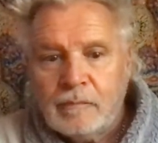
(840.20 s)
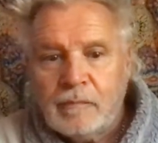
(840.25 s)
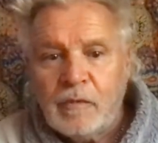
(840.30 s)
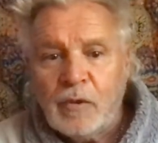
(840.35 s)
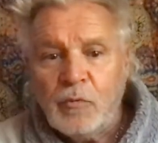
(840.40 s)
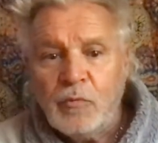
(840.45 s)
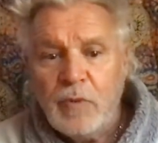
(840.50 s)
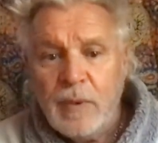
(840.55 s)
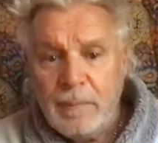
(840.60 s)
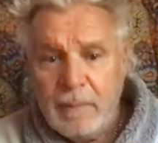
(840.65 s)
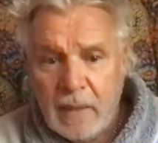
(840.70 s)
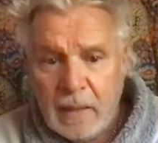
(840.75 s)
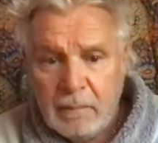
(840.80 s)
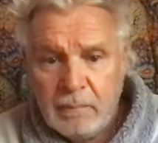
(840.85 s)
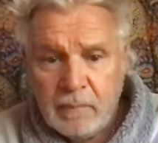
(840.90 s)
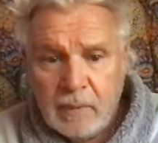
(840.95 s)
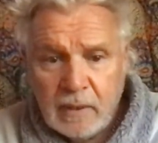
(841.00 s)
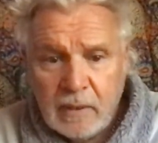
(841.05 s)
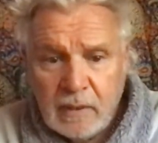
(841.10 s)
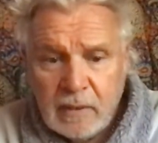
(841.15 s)

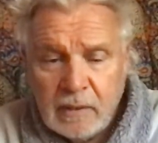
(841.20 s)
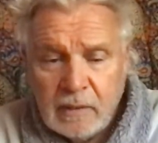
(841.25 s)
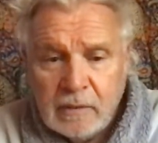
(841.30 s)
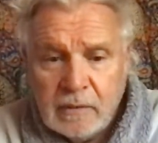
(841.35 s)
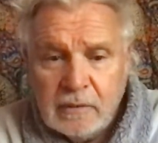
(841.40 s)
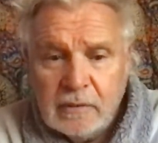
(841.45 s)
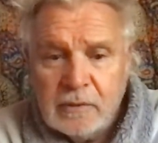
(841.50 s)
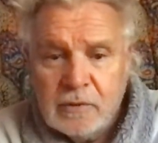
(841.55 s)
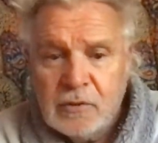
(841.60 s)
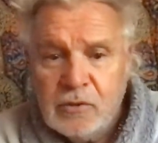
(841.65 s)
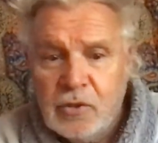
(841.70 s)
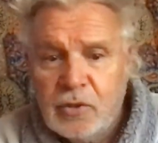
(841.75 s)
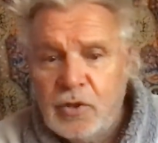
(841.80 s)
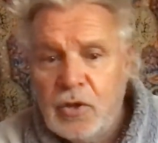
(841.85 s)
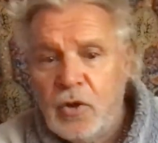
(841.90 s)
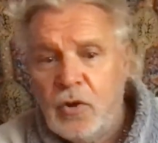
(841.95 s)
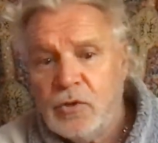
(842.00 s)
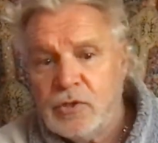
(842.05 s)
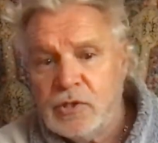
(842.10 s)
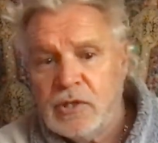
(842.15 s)
Remember, you're
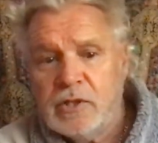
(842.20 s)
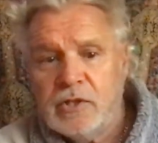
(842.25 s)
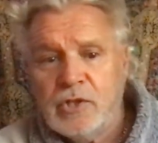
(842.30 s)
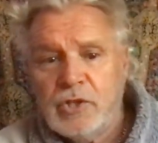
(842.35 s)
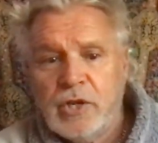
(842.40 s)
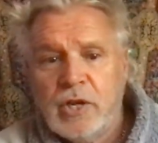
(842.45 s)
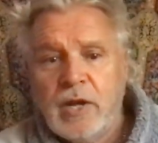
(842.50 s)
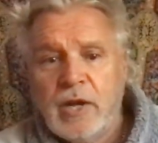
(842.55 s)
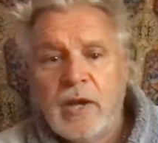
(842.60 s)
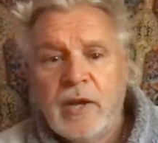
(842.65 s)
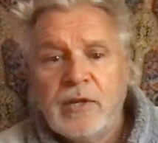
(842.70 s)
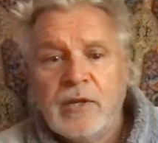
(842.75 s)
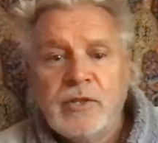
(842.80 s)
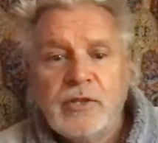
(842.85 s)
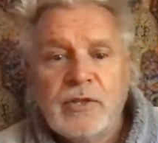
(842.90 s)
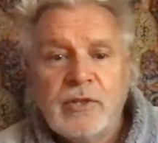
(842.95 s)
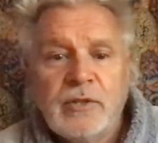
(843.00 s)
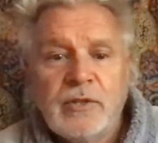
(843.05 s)
not in charge.